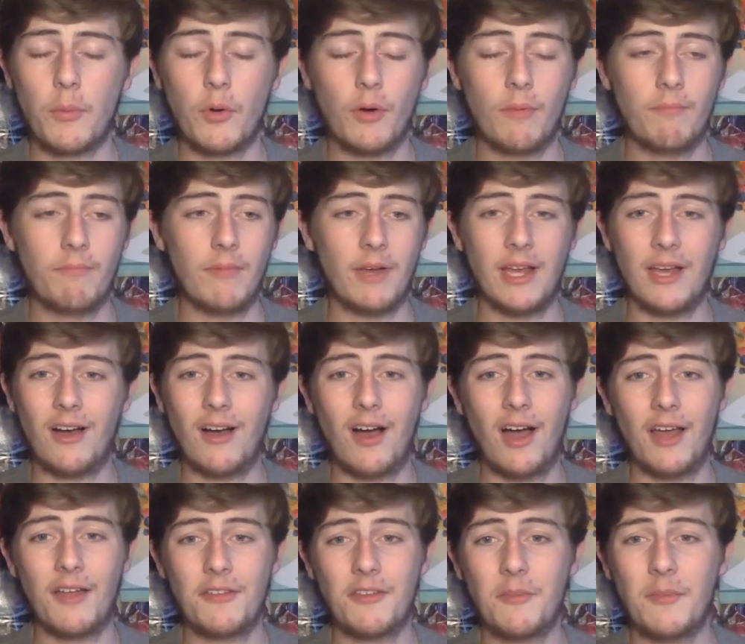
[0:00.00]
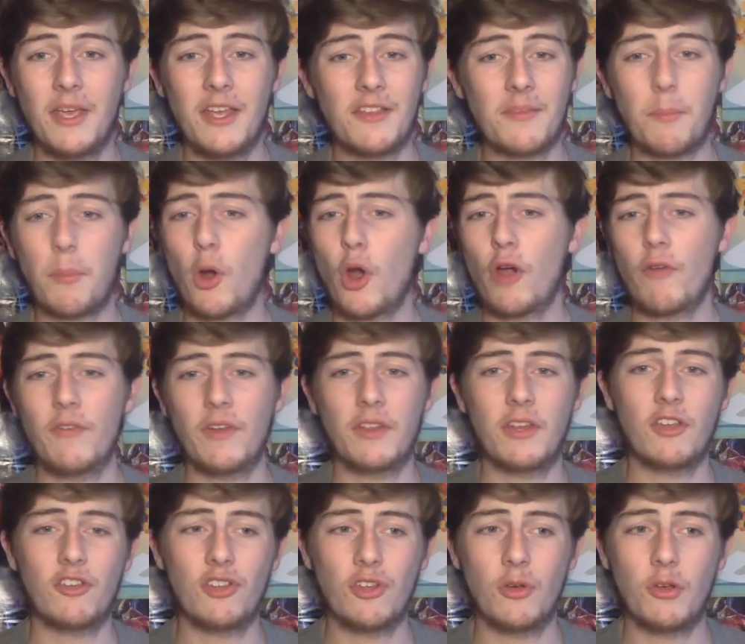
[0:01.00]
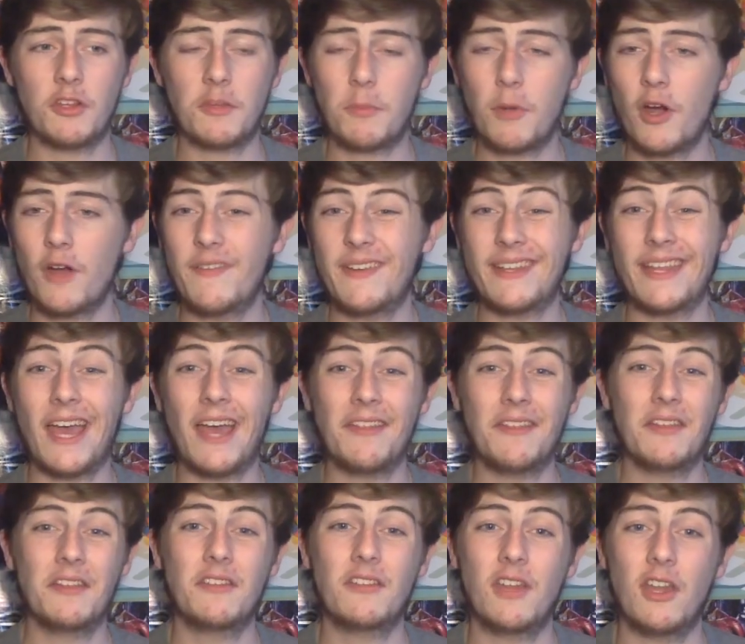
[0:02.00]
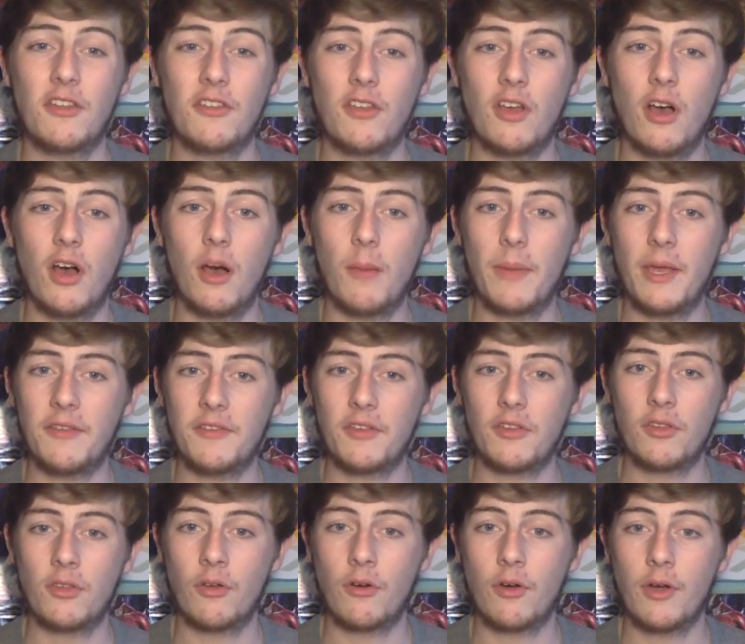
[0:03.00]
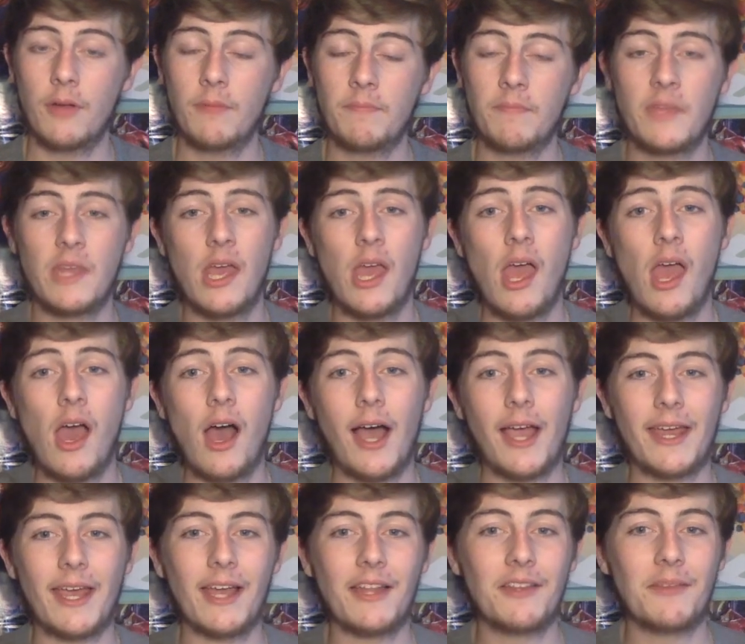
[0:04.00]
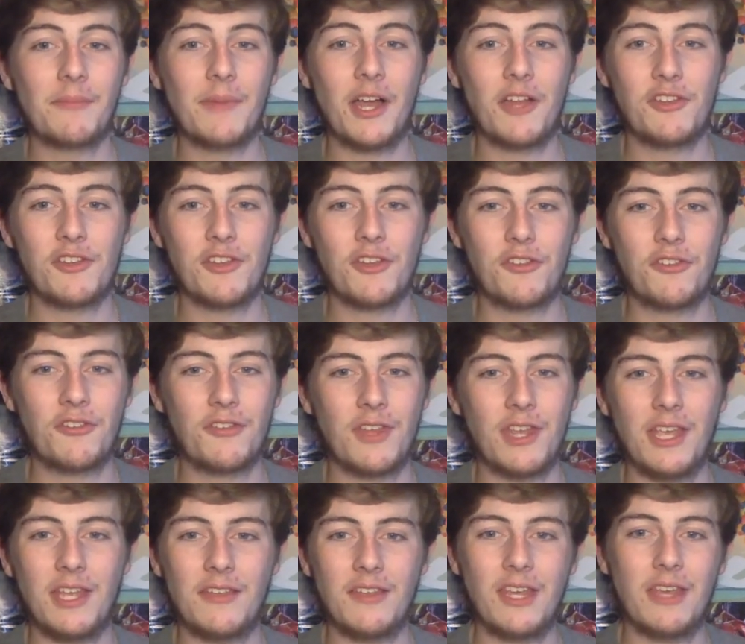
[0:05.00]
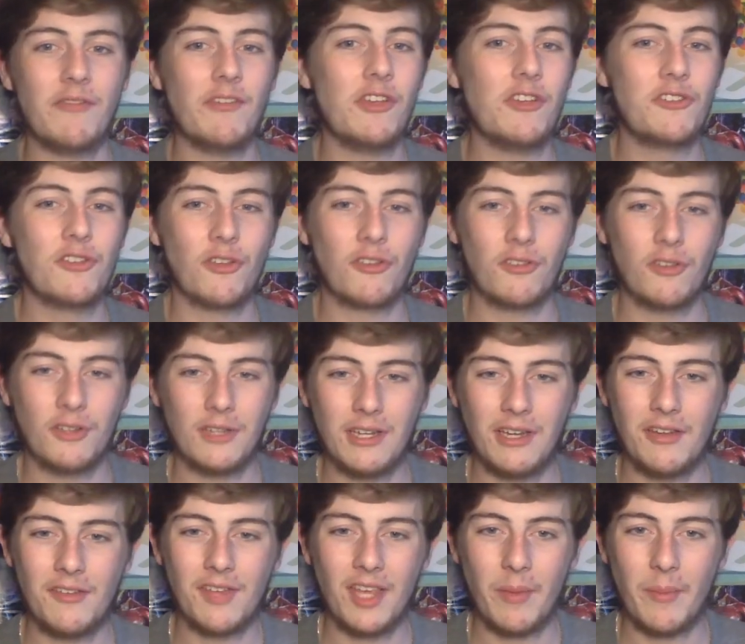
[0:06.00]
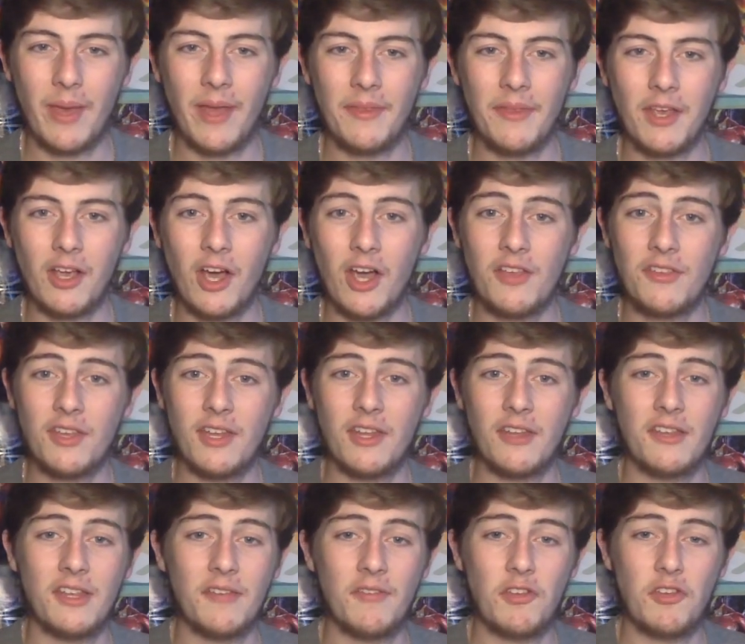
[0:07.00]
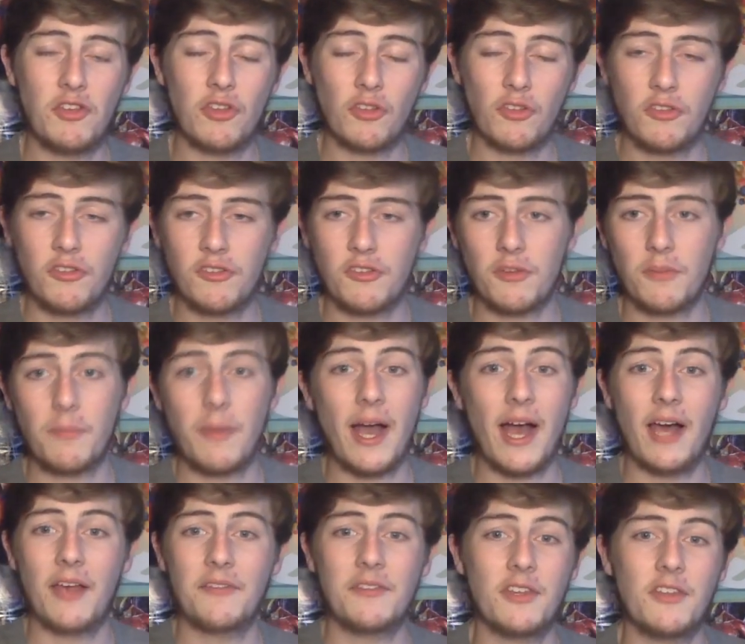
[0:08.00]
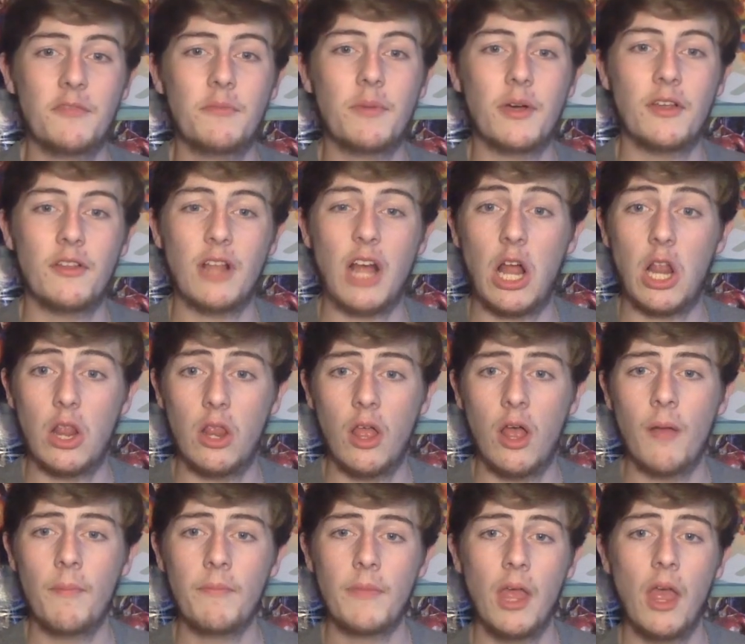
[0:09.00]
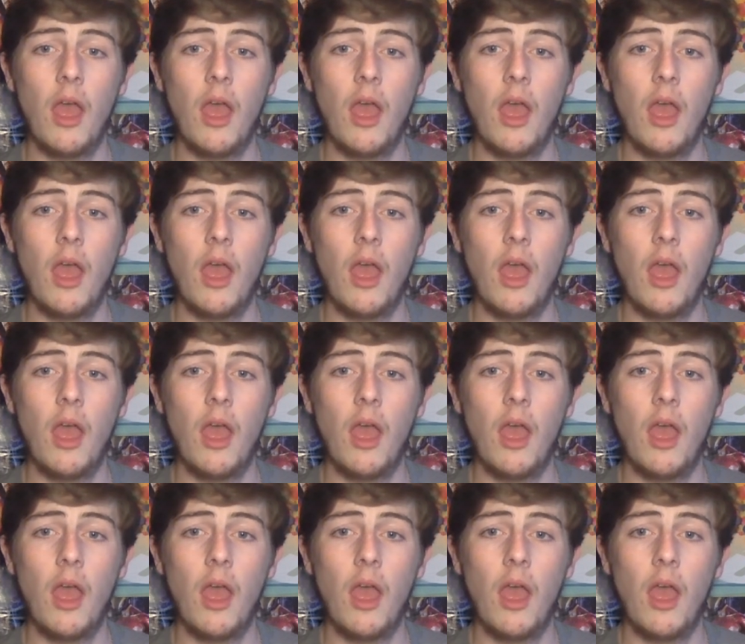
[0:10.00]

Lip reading: but to me, it's a perfect issue. It's a perfect ending to this amazing story. I can't imagine the TV show is going to do the same ending. I say the TV show is going to surpass this by a lot,